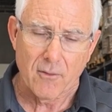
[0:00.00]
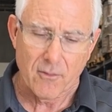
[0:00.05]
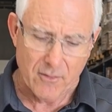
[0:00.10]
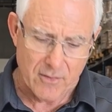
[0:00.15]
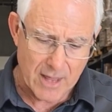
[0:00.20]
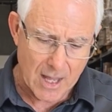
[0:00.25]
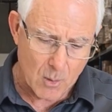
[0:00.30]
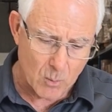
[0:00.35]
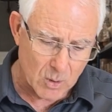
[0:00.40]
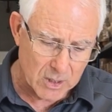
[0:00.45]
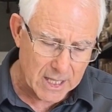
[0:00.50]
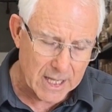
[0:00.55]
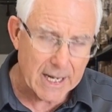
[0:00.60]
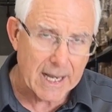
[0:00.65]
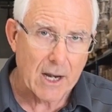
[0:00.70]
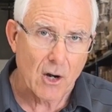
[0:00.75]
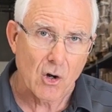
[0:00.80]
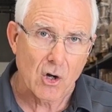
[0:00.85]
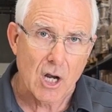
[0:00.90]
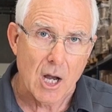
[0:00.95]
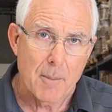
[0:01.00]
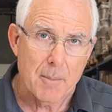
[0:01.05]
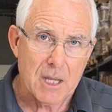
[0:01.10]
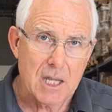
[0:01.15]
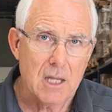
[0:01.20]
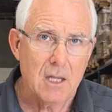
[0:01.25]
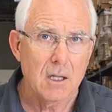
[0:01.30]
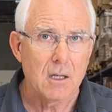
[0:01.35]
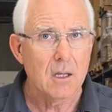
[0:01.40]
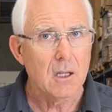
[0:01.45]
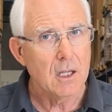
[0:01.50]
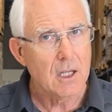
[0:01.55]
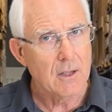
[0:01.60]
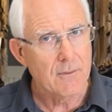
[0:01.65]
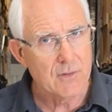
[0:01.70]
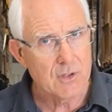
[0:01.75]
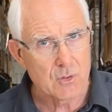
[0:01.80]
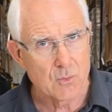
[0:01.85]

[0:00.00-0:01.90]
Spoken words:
That will let air come in if it's